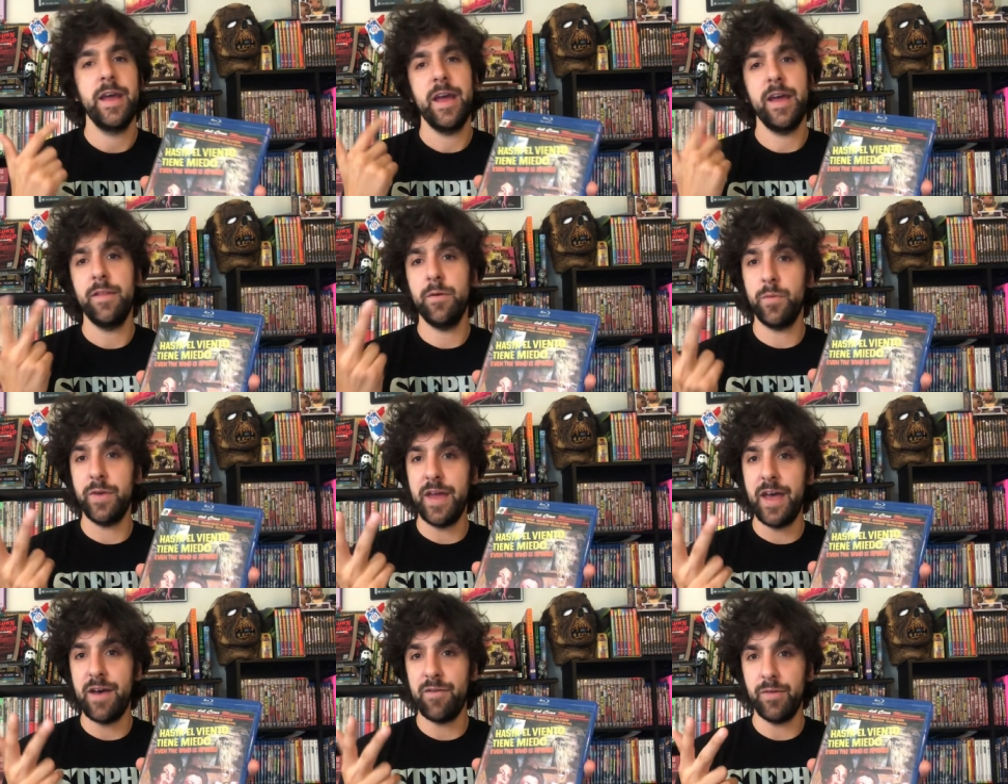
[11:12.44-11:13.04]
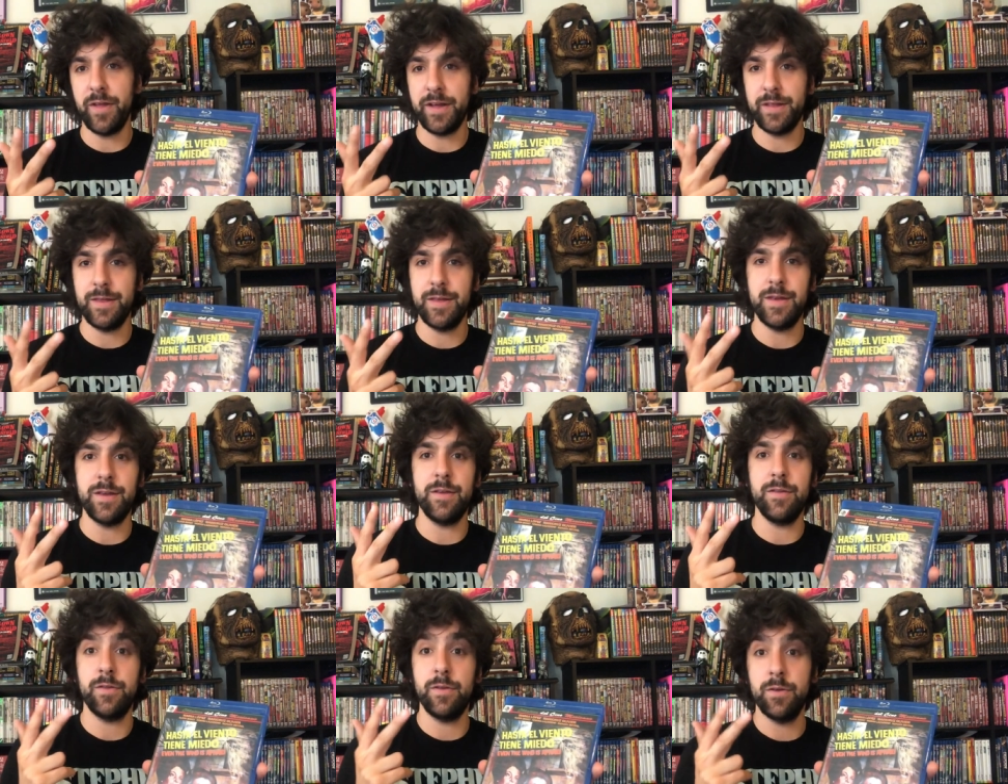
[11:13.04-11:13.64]
and then we have like
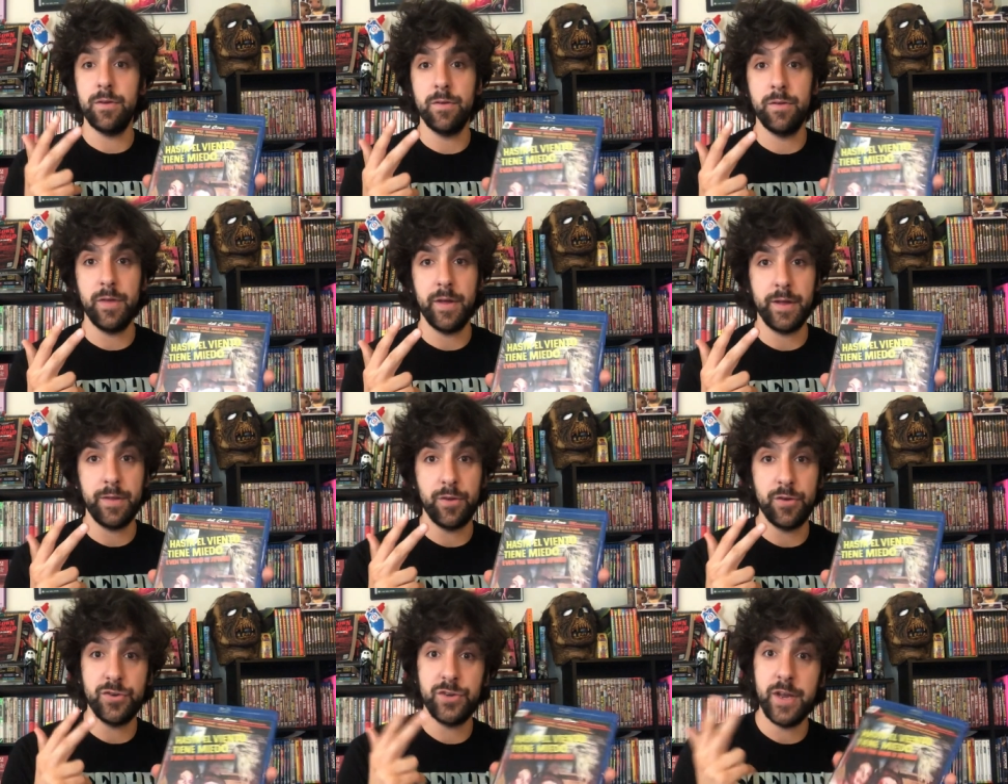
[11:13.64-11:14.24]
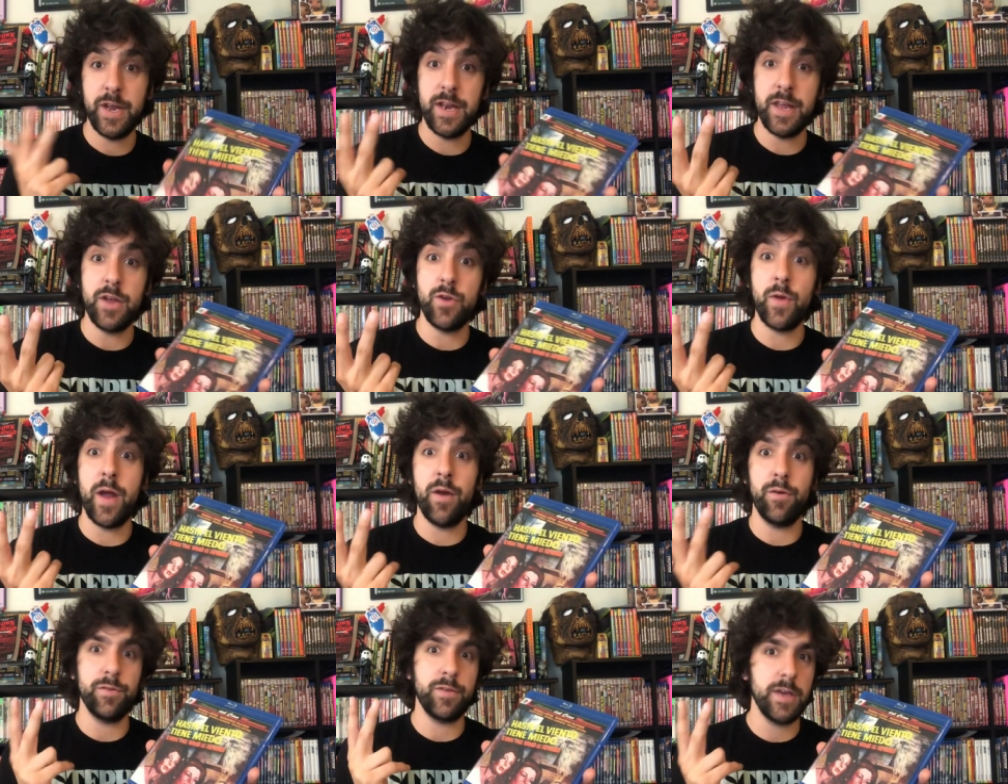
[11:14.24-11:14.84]
the the like the shady
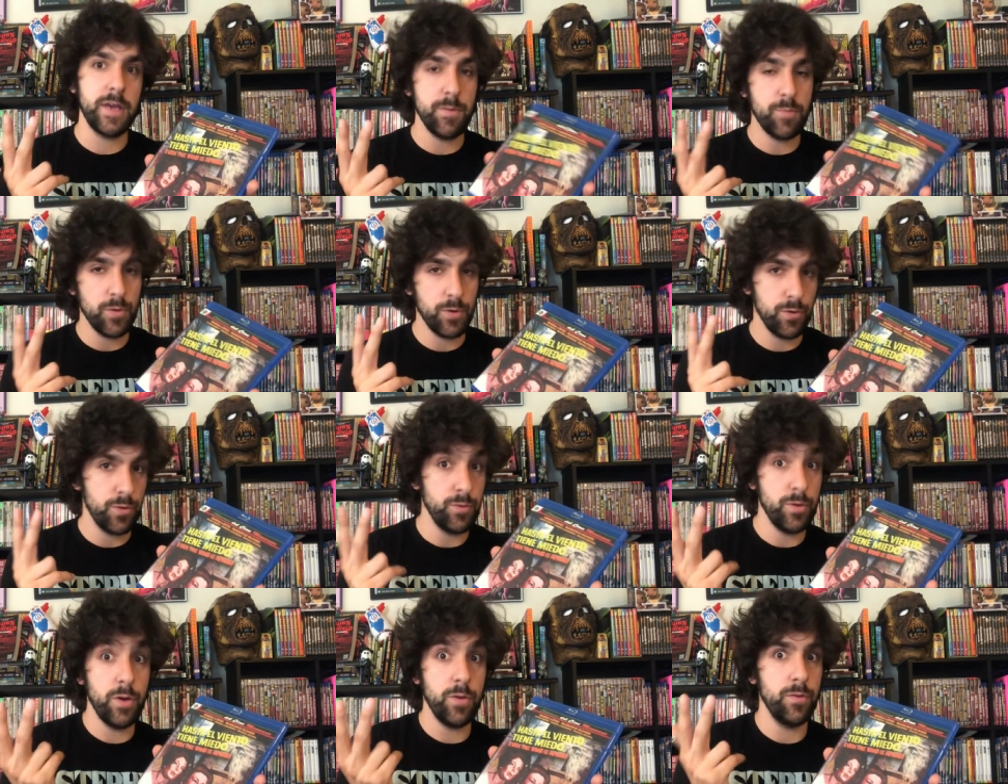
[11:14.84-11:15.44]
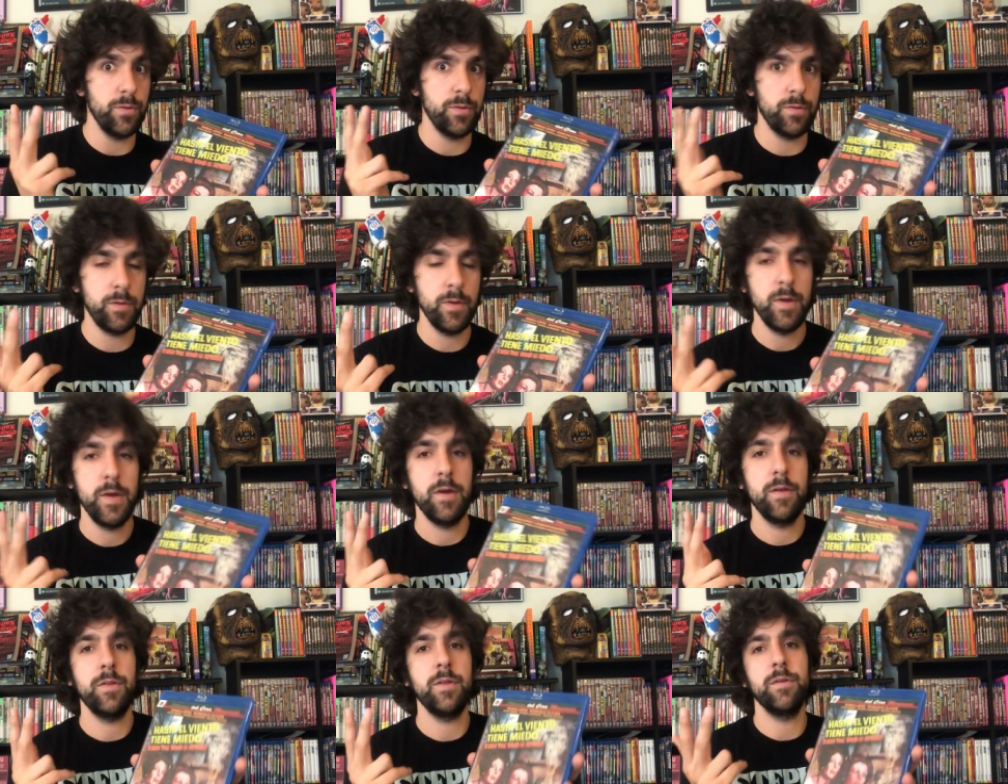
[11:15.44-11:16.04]
groundskeeper who knows
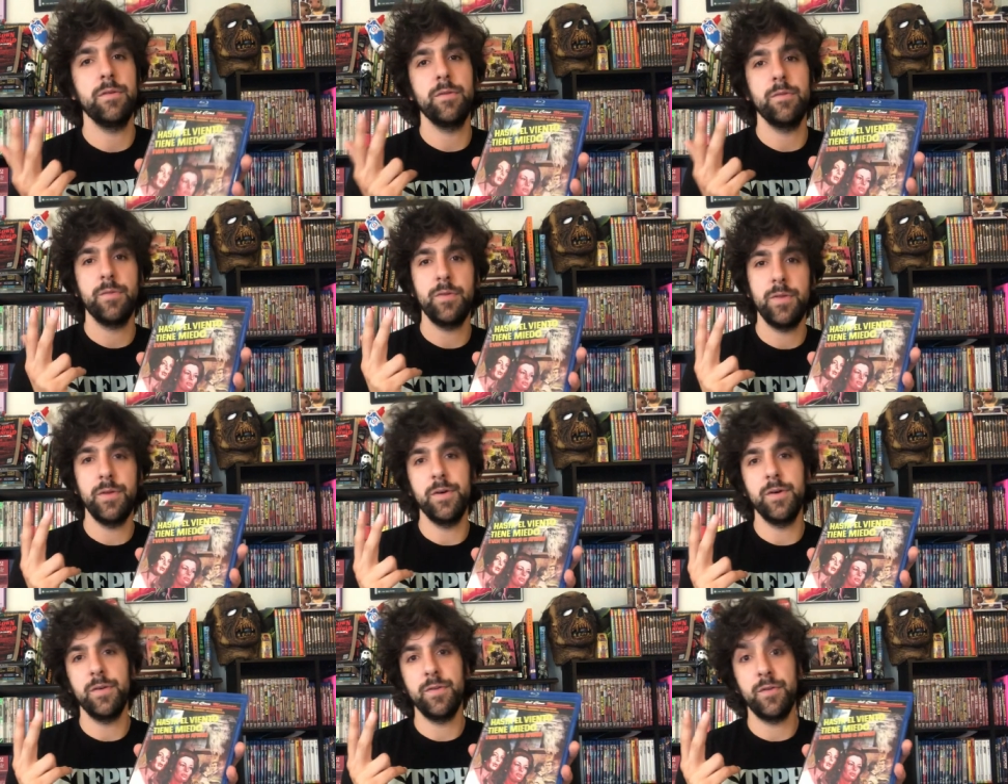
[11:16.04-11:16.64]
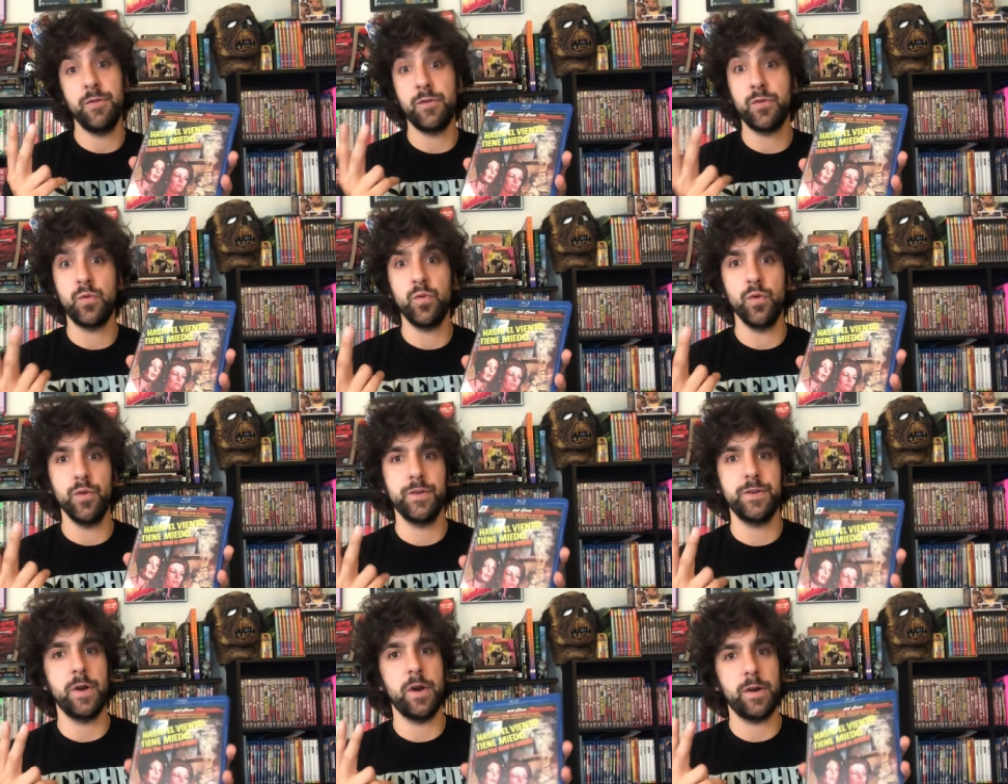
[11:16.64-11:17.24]
the the the
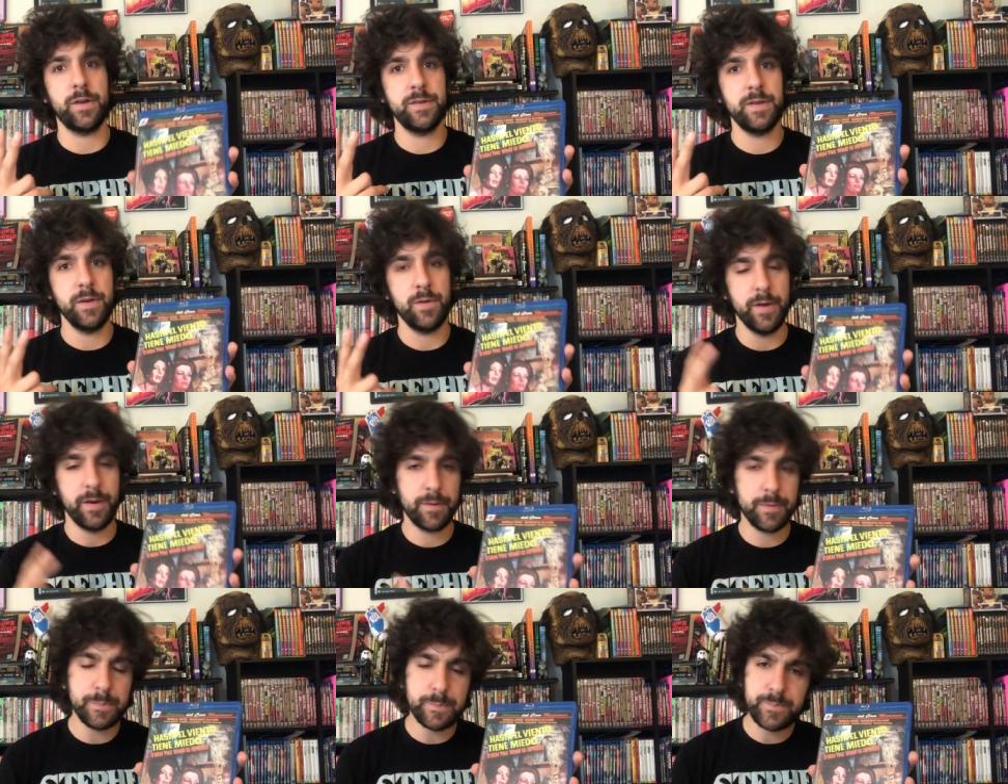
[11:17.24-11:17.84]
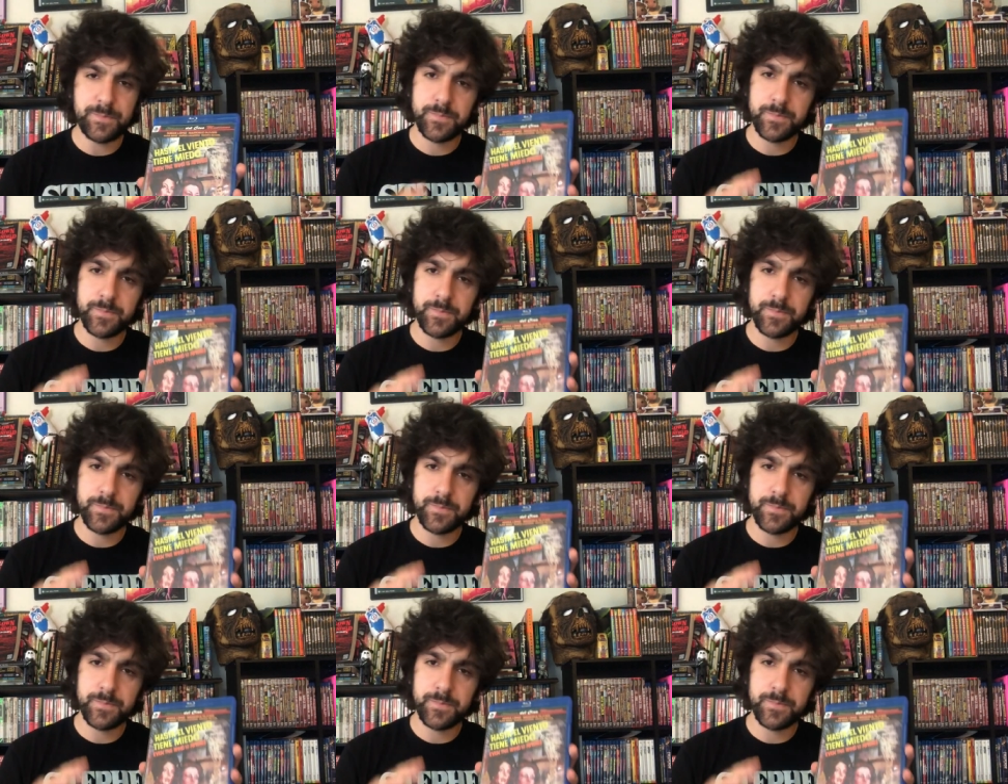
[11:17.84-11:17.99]
school's dark secrets.